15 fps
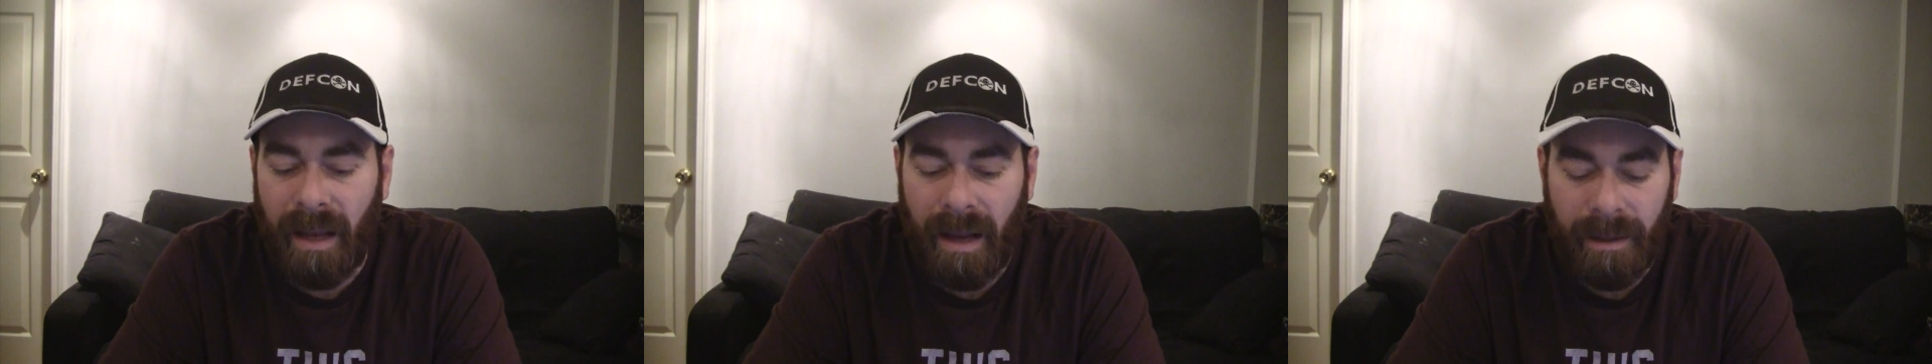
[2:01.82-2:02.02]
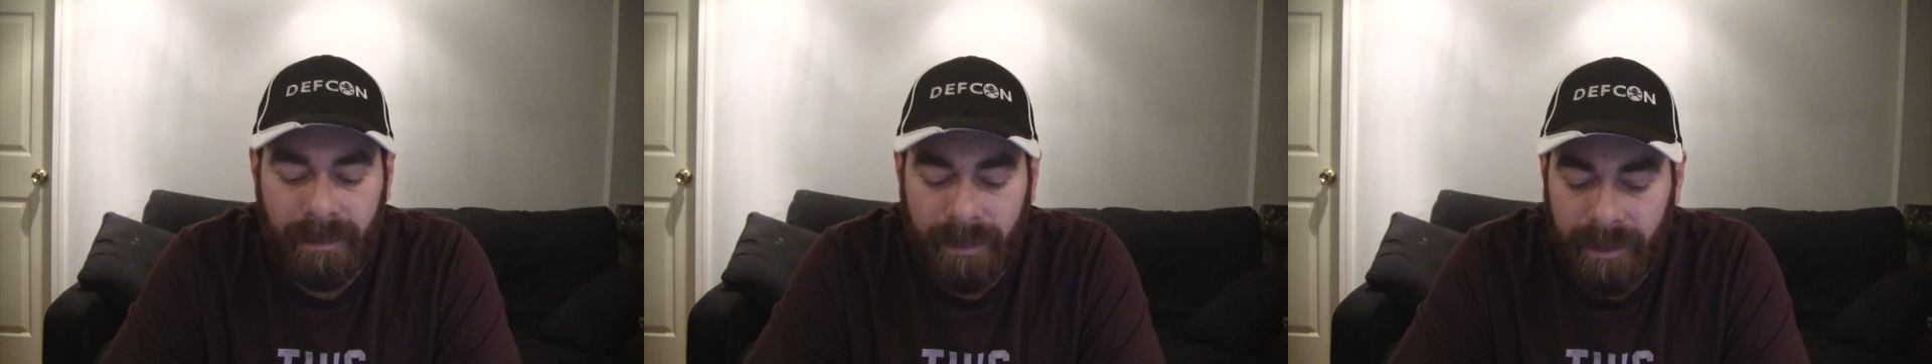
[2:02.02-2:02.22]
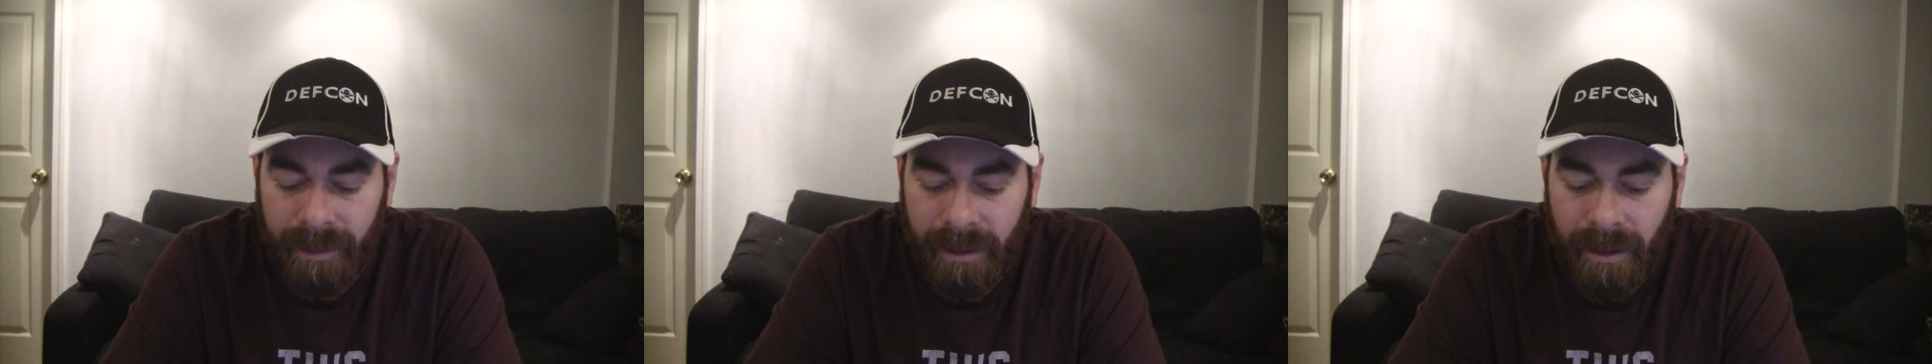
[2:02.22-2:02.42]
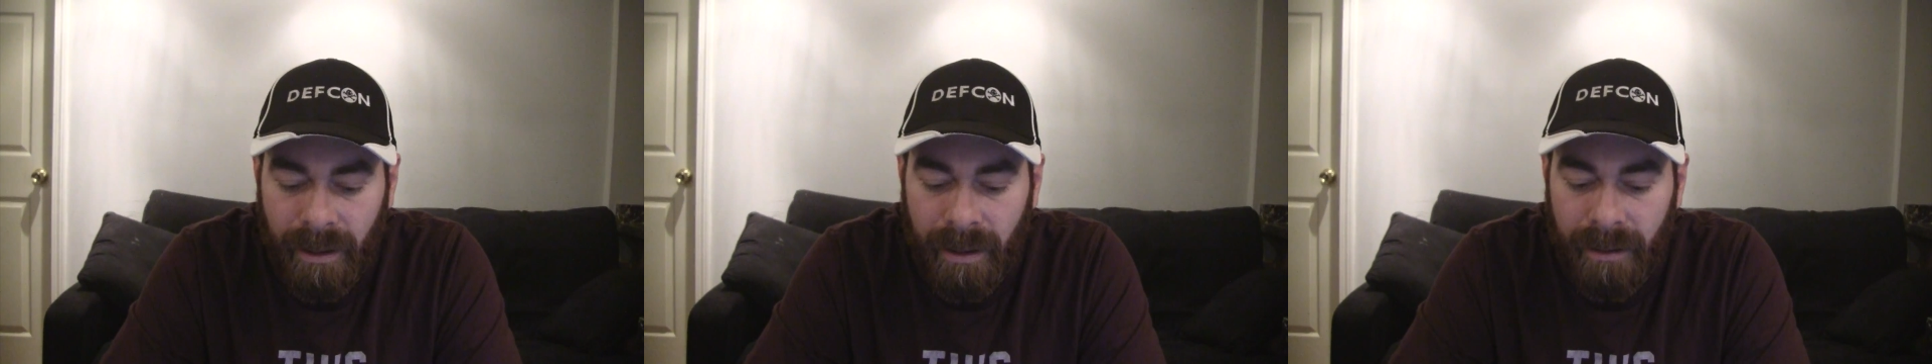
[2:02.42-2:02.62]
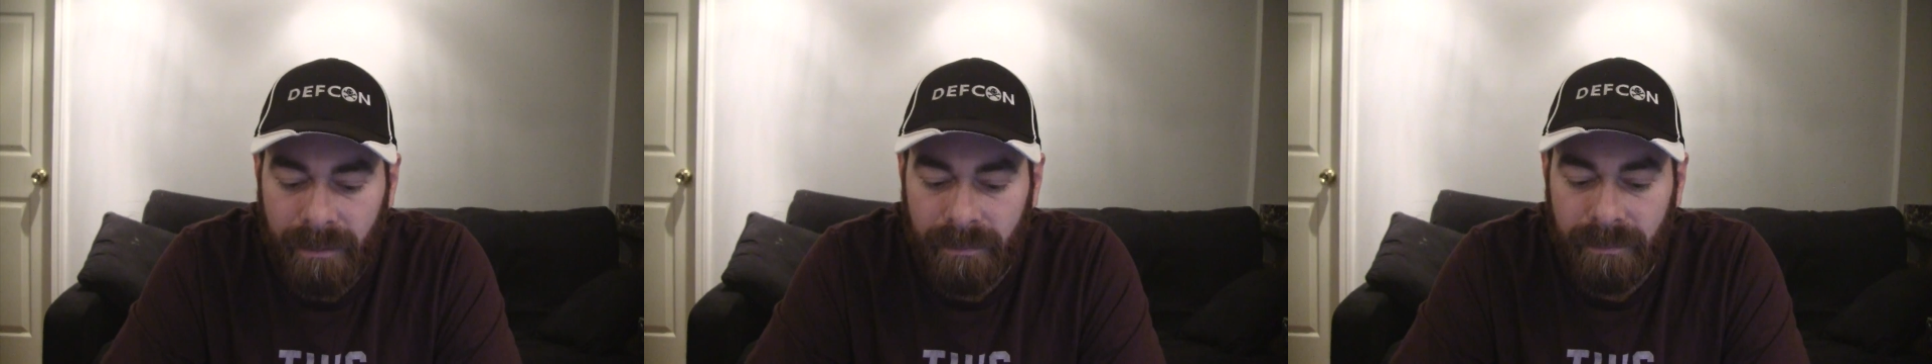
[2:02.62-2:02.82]
I'm really
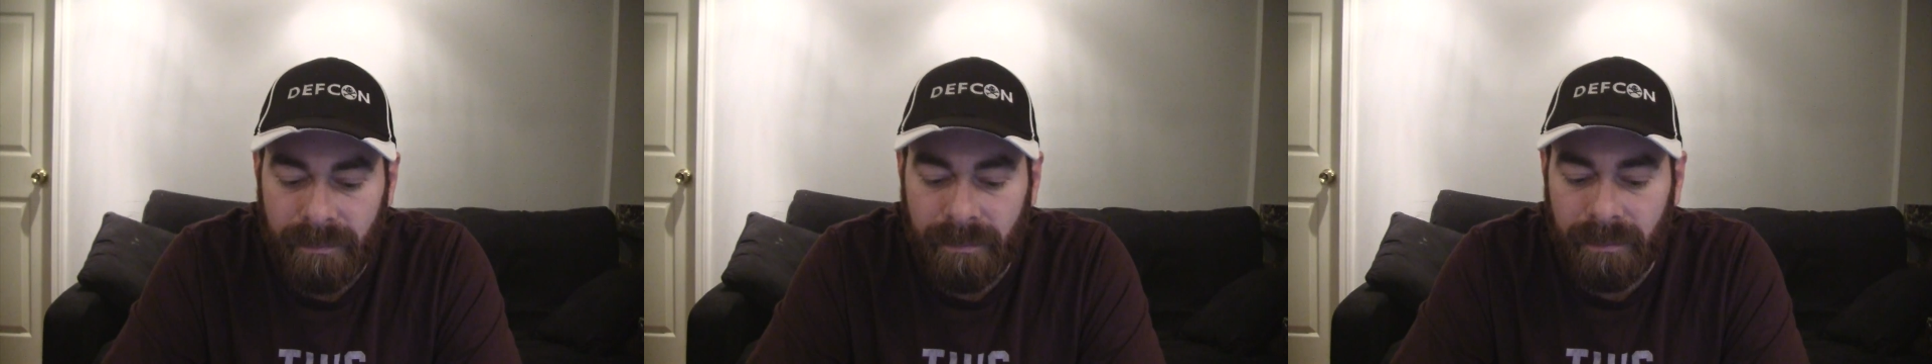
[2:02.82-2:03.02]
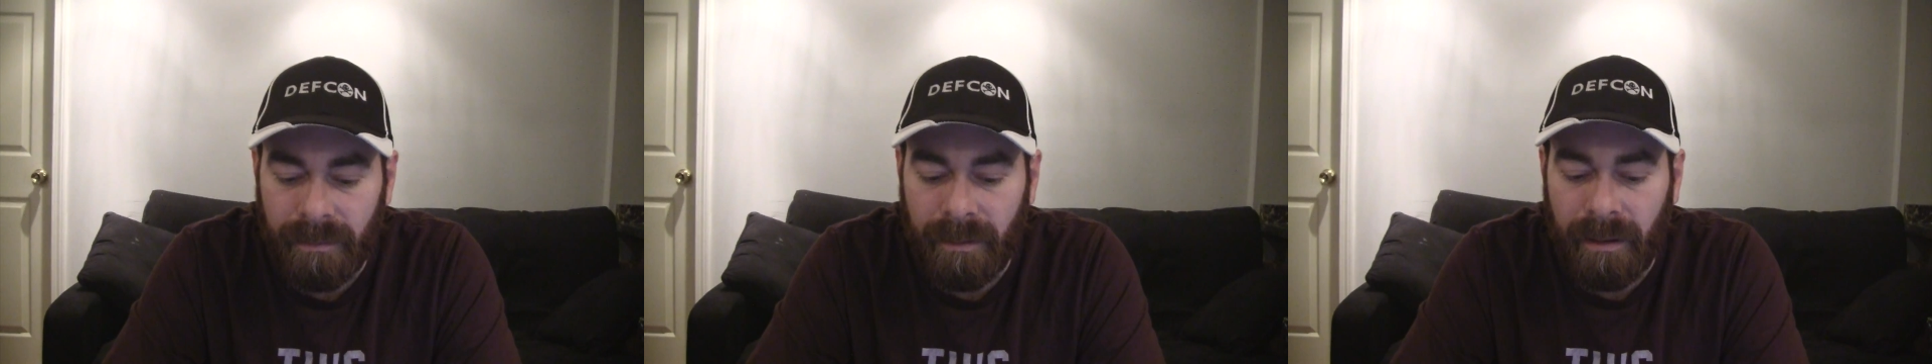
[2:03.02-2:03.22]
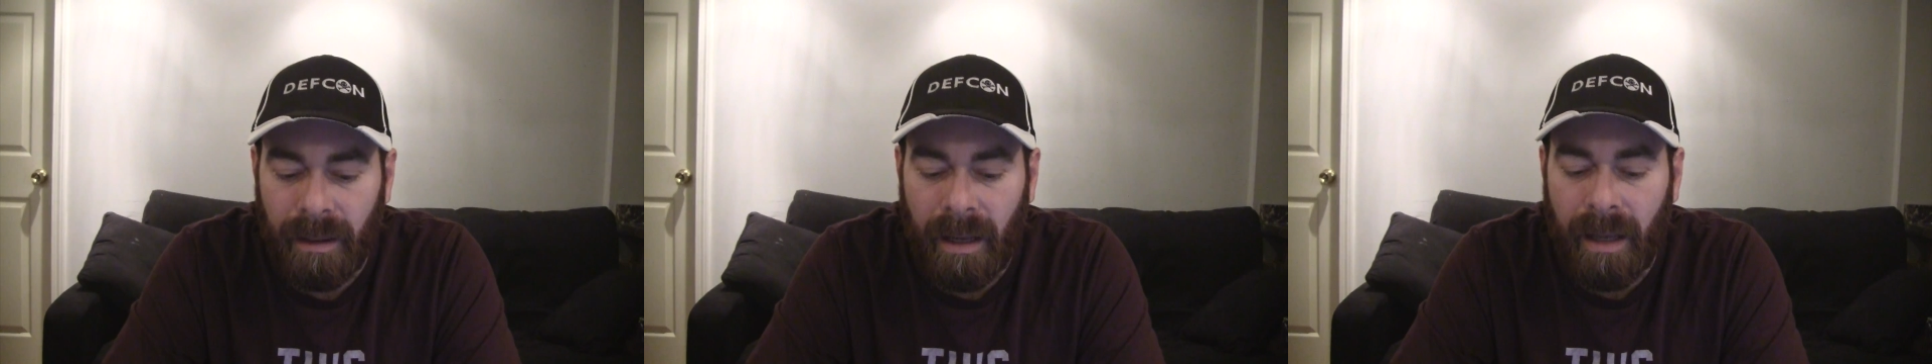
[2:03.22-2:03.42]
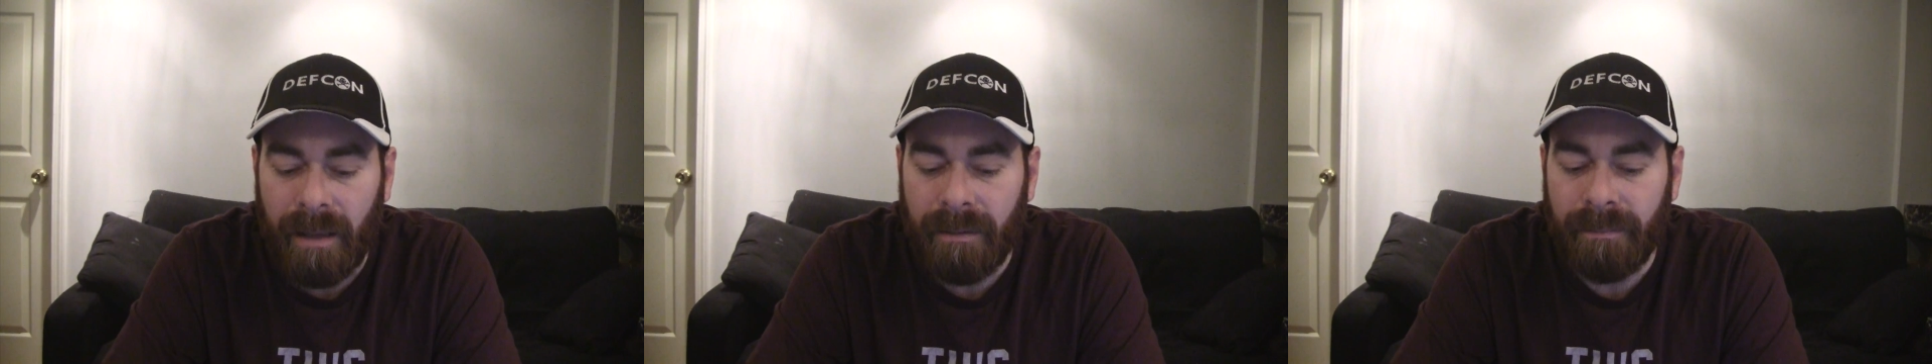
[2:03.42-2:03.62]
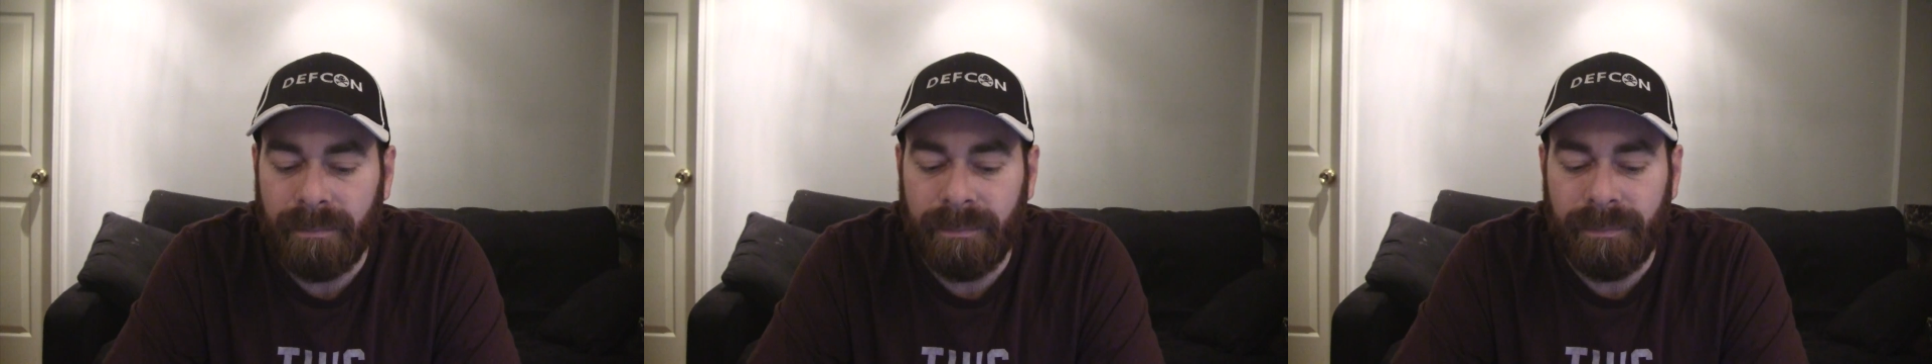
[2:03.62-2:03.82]
not.
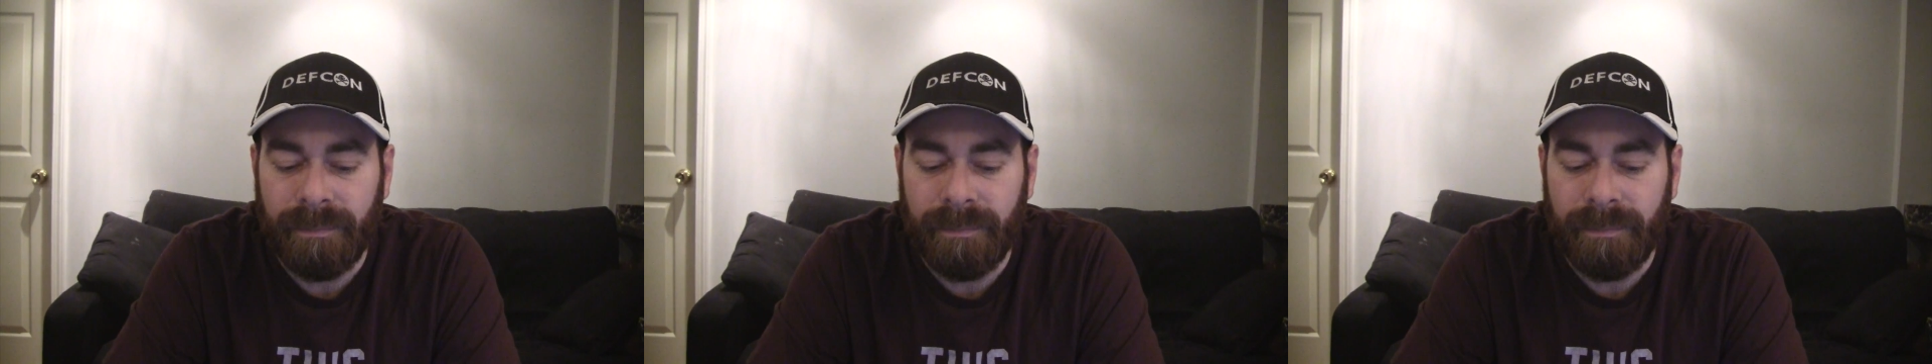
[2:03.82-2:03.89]
I've